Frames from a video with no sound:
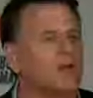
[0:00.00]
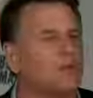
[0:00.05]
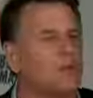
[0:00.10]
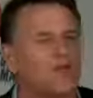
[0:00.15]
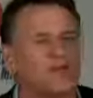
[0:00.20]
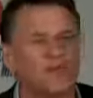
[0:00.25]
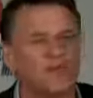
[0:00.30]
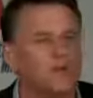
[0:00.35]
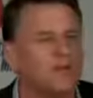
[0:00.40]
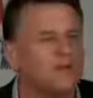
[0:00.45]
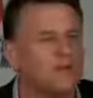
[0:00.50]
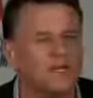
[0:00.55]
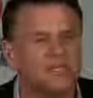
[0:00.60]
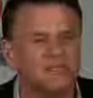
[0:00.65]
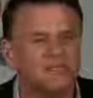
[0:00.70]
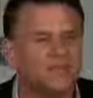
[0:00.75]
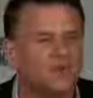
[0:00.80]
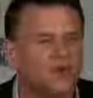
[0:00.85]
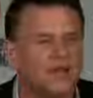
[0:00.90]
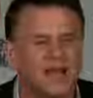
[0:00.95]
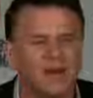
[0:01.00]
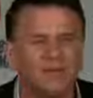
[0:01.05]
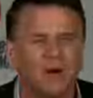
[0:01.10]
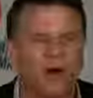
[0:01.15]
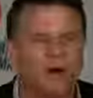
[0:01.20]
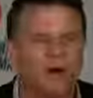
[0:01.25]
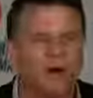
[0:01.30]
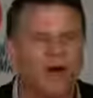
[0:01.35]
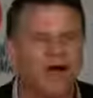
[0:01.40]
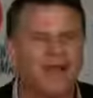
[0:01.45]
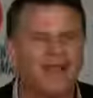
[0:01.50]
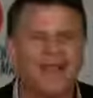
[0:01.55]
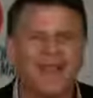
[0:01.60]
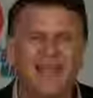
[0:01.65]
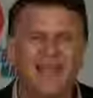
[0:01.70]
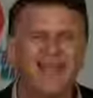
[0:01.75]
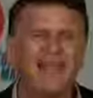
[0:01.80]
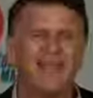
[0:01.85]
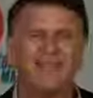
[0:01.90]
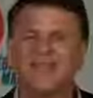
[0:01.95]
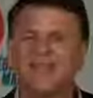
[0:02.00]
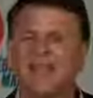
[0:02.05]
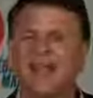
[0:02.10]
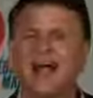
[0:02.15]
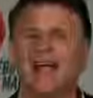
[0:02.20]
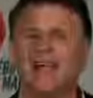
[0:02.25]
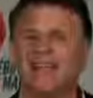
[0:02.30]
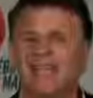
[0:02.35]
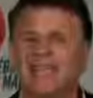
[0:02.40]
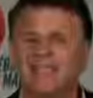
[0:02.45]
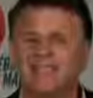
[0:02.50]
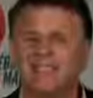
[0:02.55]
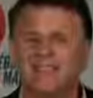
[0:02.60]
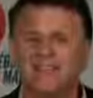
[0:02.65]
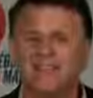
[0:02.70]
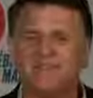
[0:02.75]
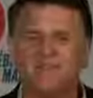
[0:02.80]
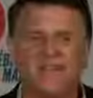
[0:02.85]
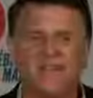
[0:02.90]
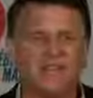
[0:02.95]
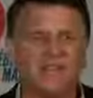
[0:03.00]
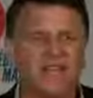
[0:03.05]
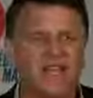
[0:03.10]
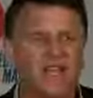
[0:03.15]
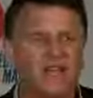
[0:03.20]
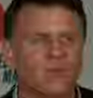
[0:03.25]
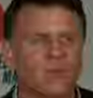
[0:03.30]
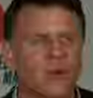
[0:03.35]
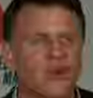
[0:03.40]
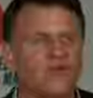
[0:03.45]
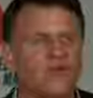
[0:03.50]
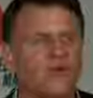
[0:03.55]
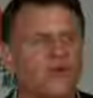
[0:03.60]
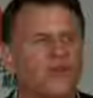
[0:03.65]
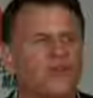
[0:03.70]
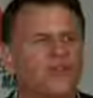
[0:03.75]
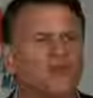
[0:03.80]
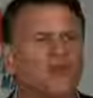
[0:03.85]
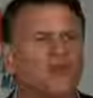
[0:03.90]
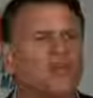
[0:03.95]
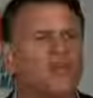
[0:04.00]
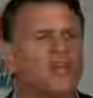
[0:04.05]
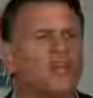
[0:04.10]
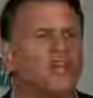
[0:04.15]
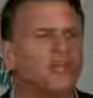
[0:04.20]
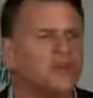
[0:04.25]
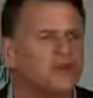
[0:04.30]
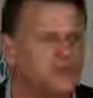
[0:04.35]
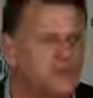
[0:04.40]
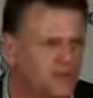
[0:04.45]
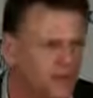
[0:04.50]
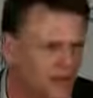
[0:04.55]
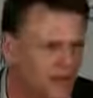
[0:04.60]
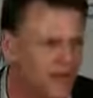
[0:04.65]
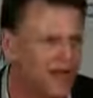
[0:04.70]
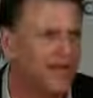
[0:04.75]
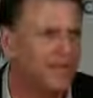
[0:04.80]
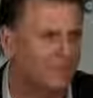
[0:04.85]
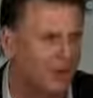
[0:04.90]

got to wait 3 months for an MRI. Hey, the guy in 1950 had to wait 33 years for an